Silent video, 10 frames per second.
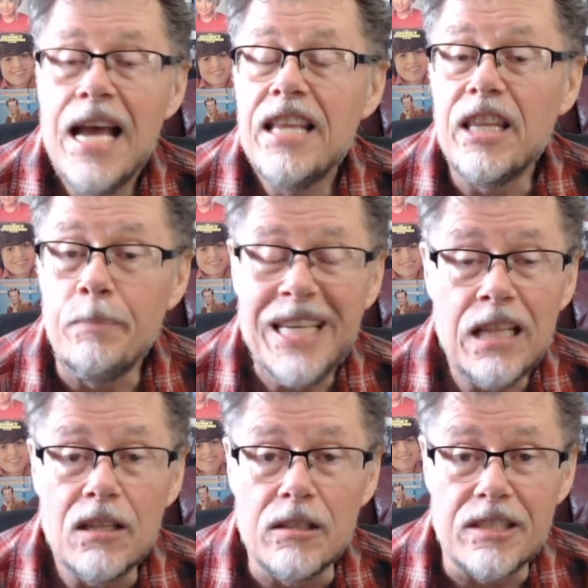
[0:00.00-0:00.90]
The
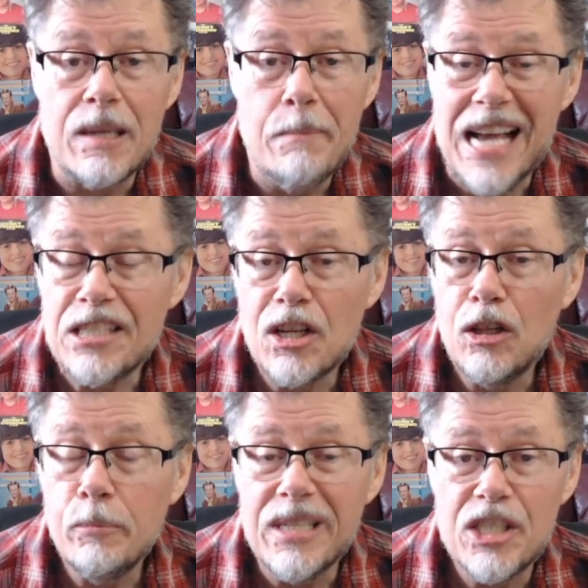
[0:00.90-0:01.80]
Beatles'
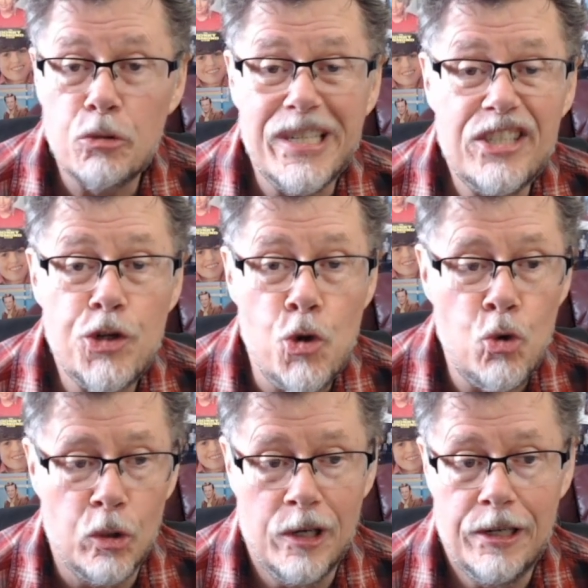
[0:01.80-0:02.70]
Magical Mystery
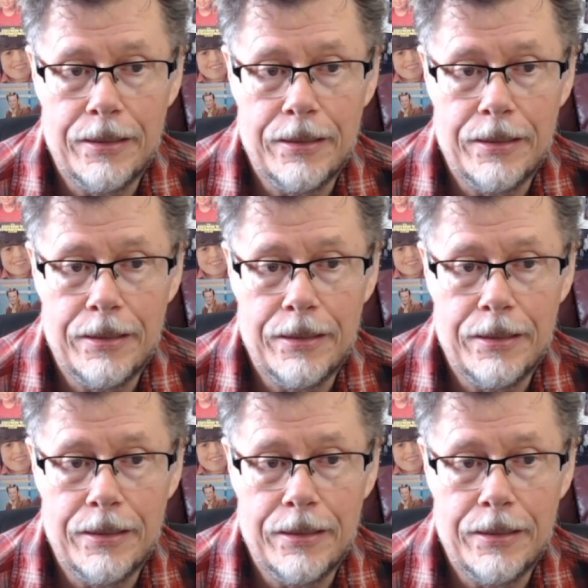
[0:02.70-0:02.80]
Tour.